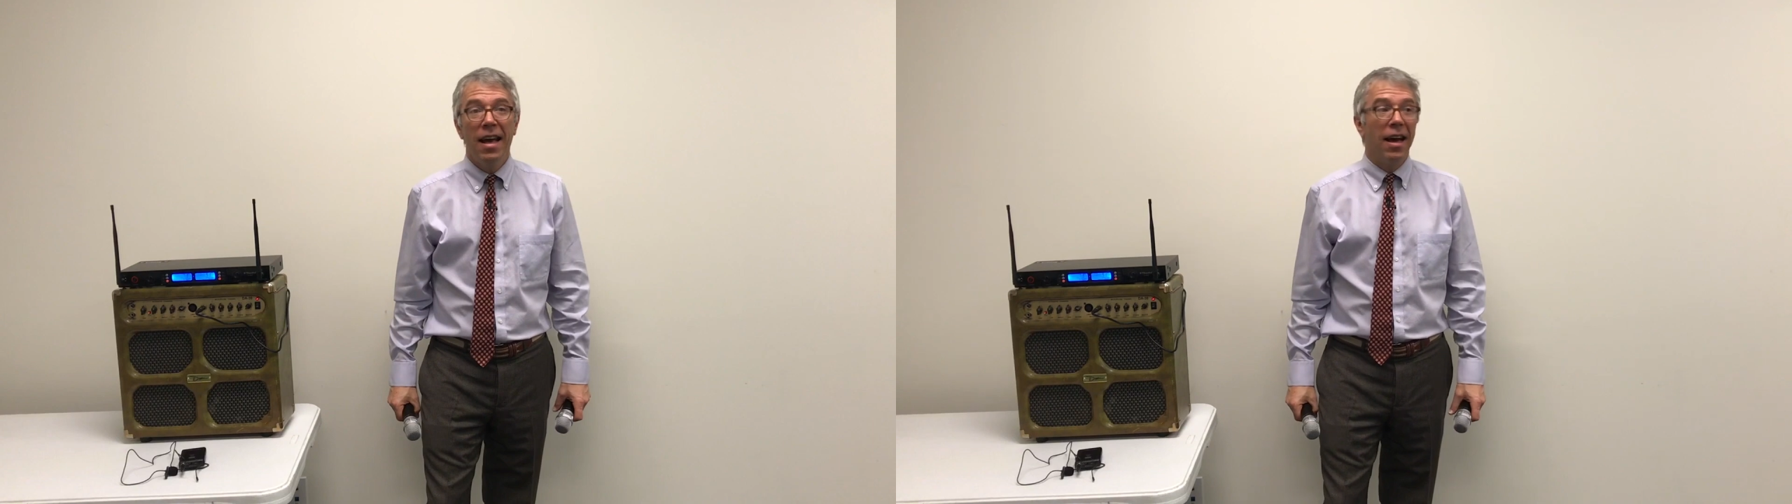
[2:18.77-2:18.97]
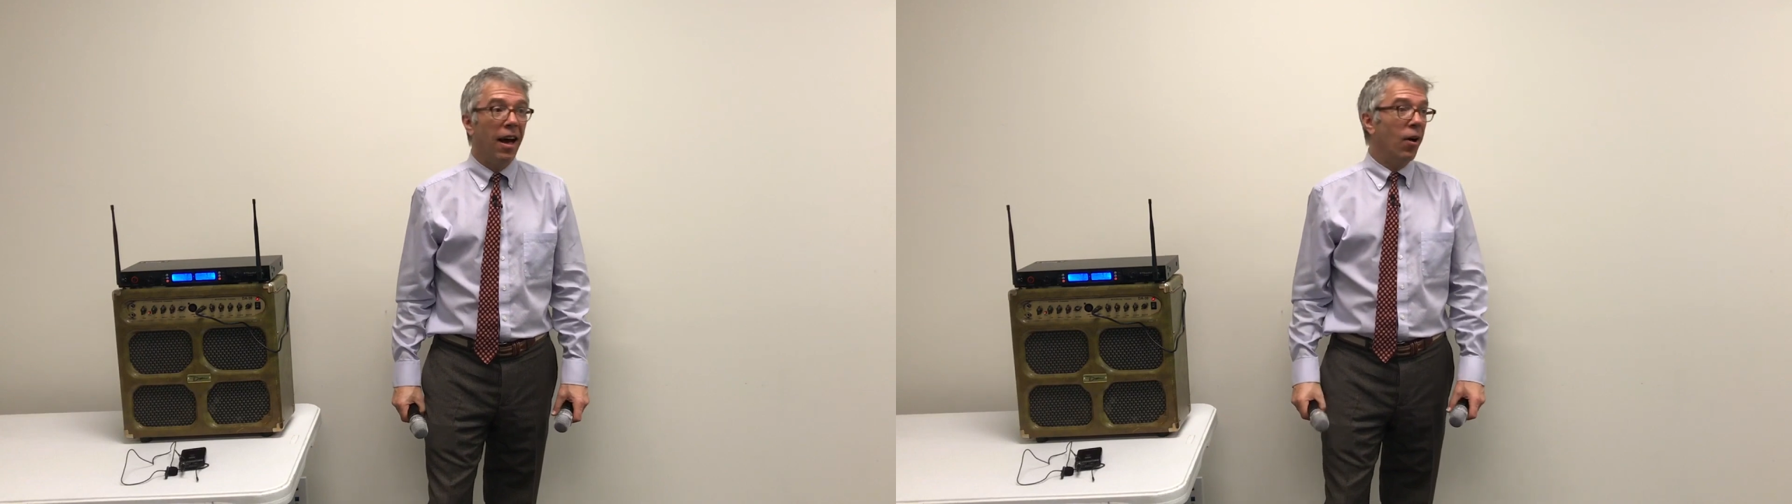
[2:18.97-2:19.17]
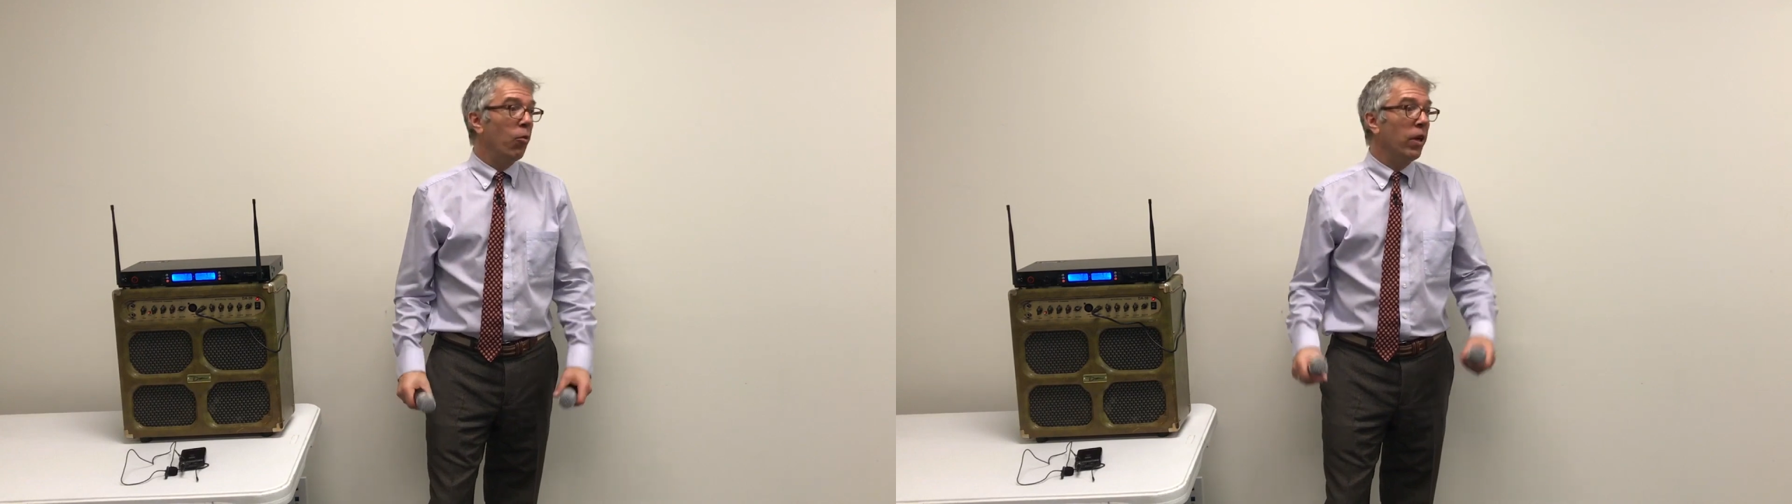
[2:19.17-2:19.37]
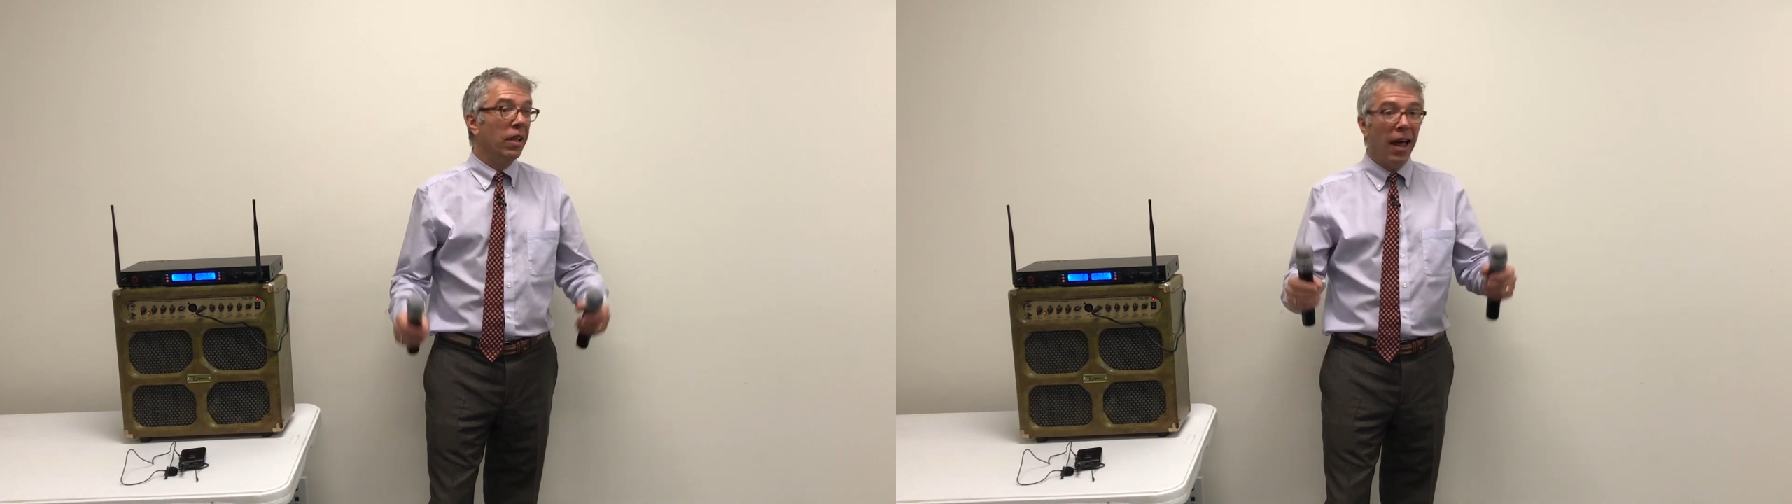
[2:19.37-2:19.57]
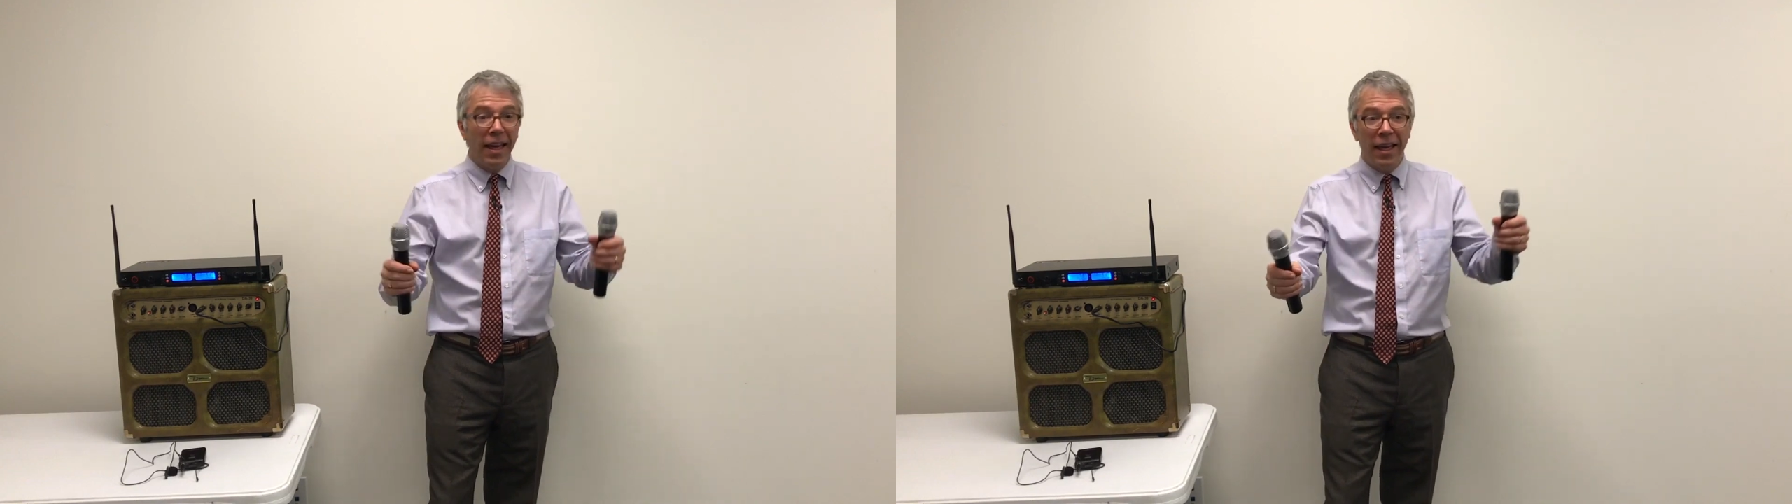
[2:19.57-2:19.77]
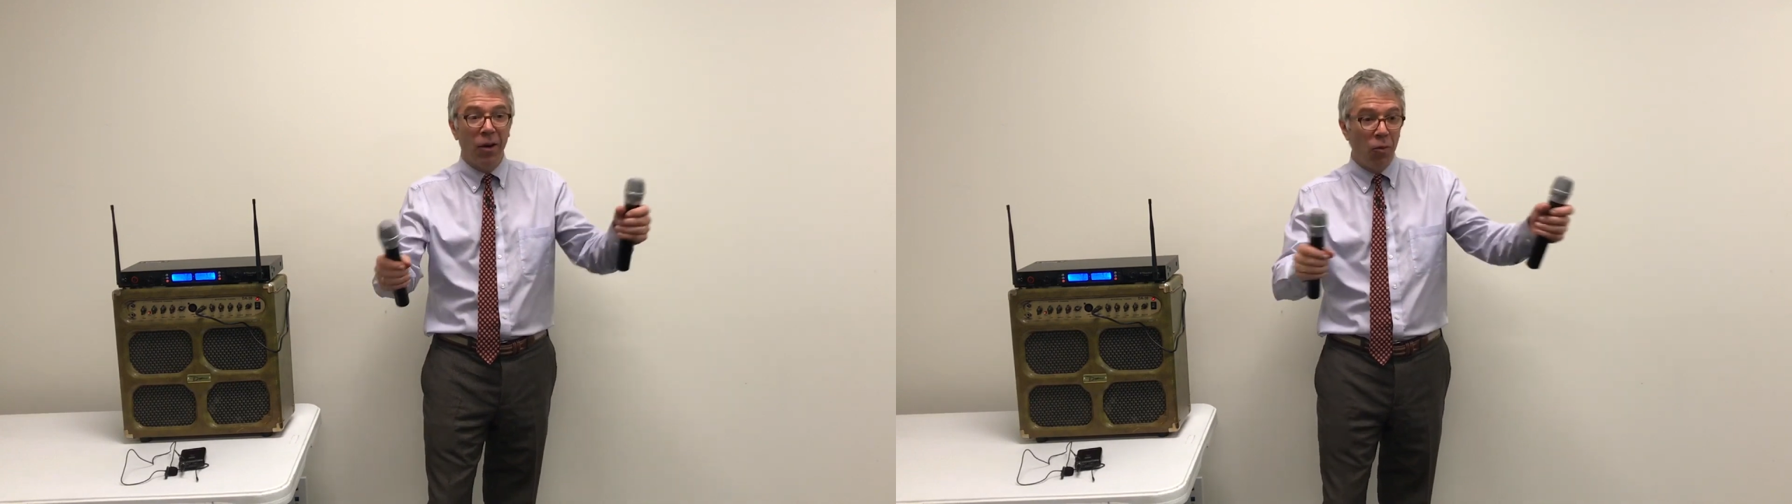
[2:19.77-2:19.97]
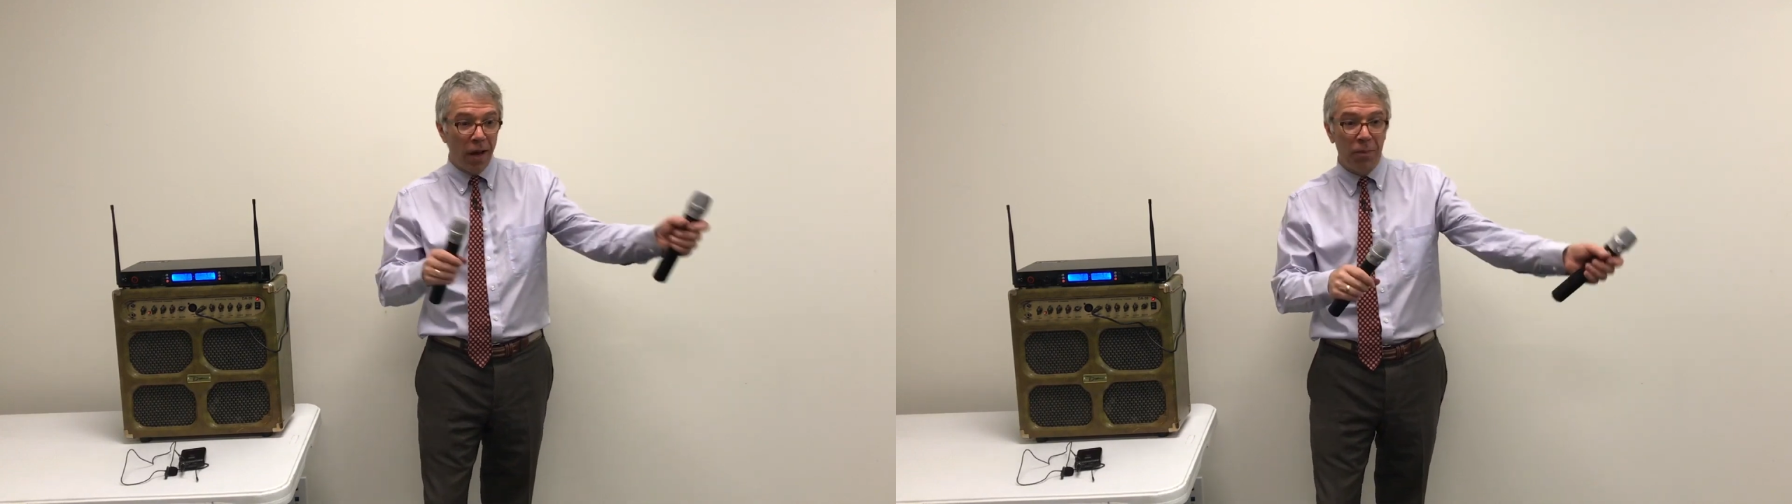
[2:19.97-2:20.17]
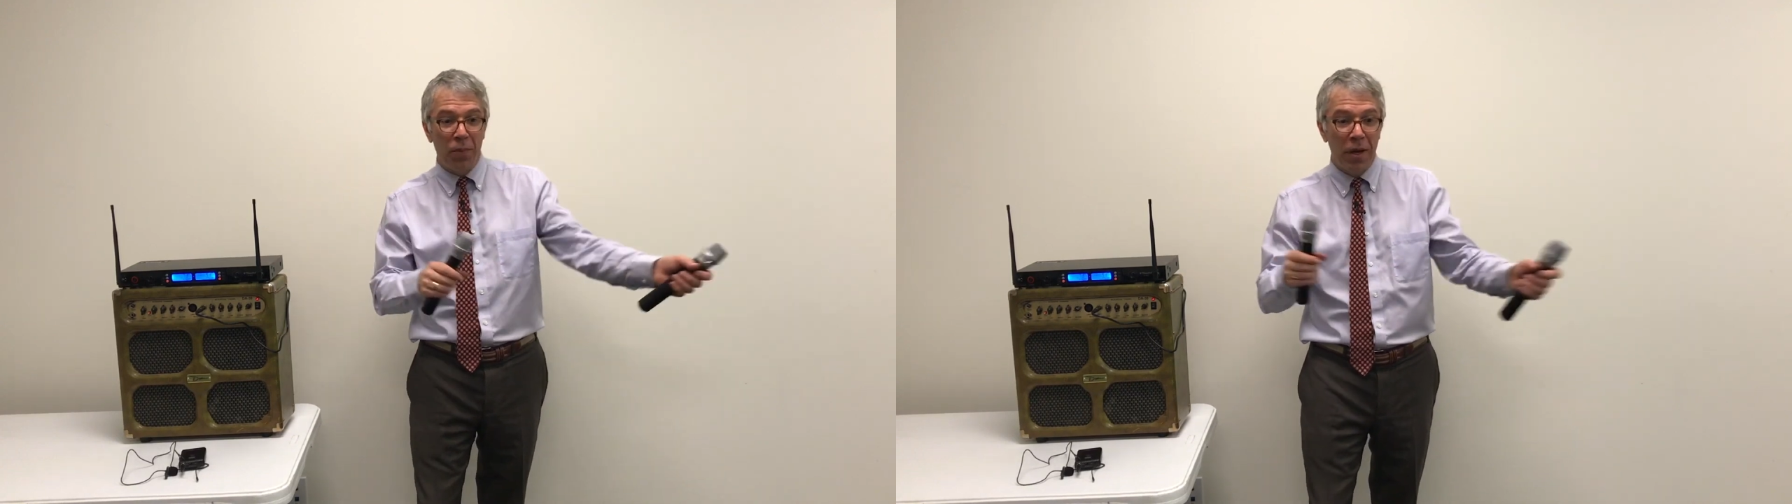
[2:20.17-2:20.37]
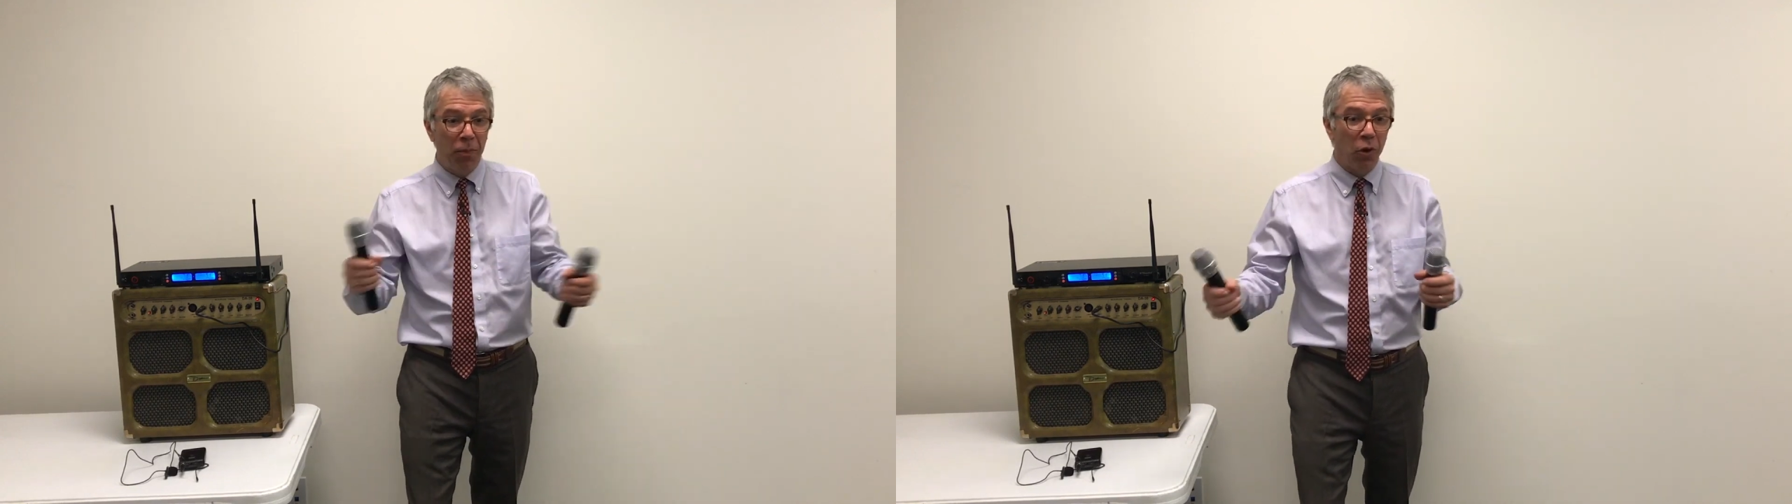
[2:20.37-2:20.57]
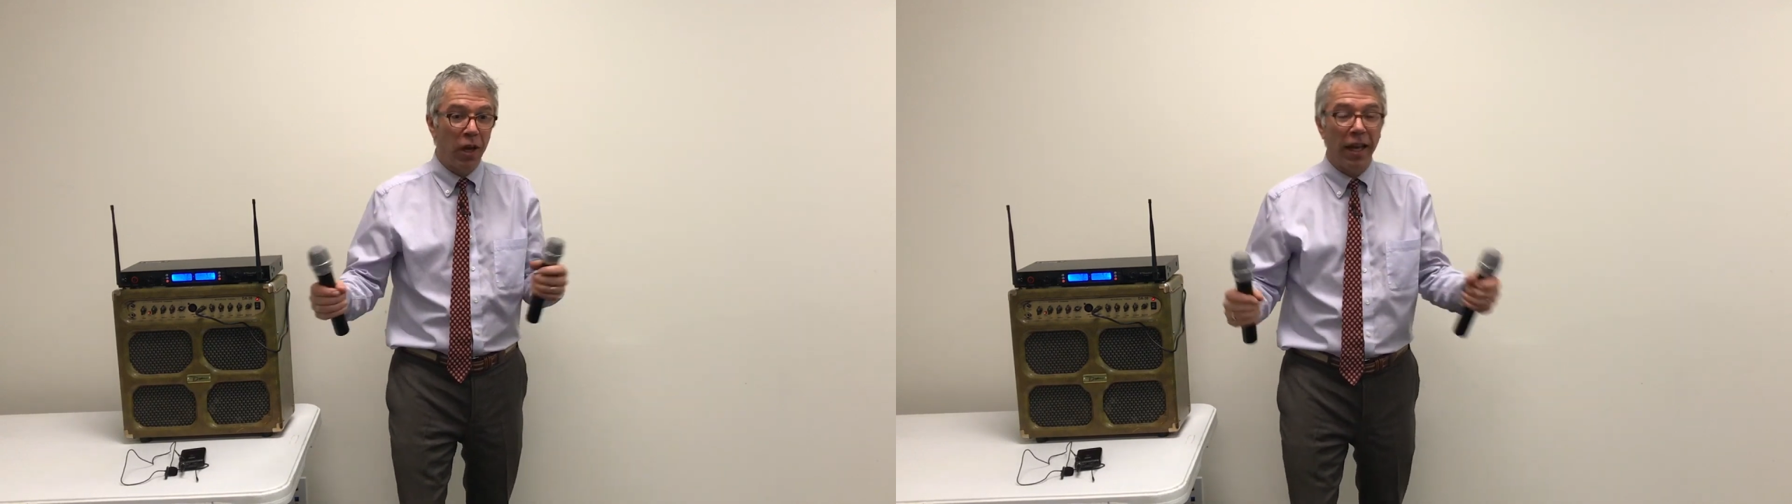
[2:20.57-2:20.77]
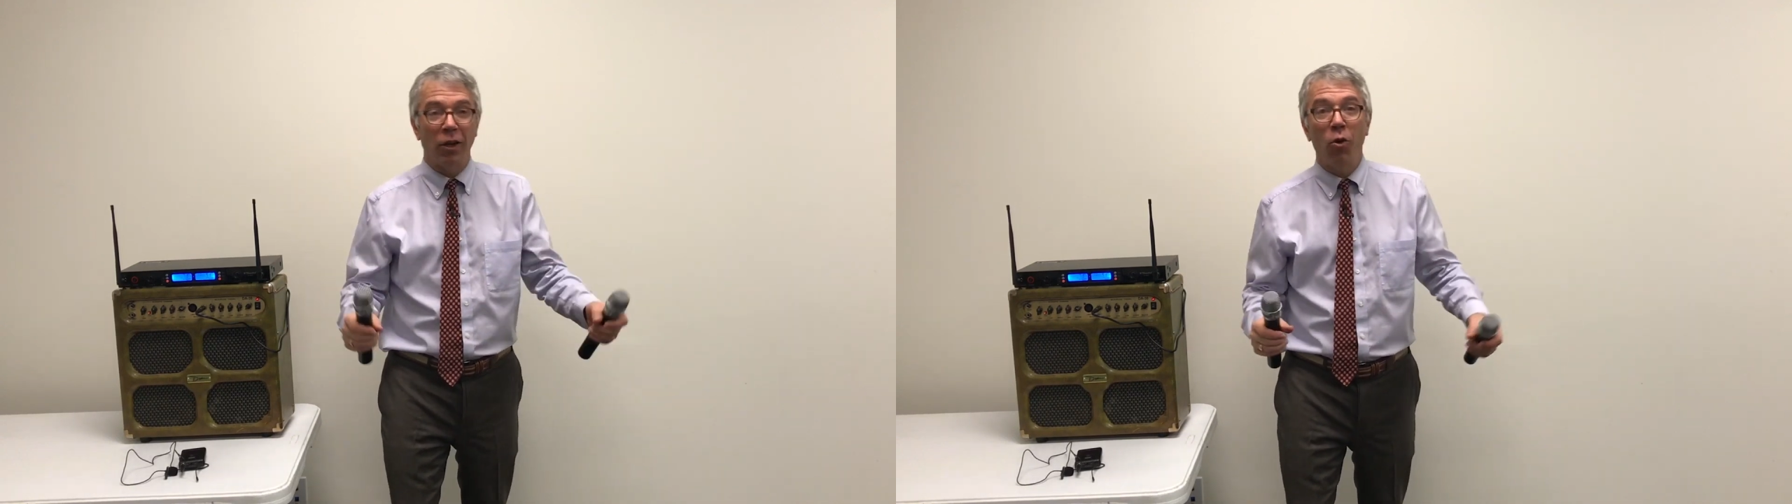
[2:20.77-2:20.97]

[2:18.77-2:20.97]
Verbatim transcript: Uh, we like it when people can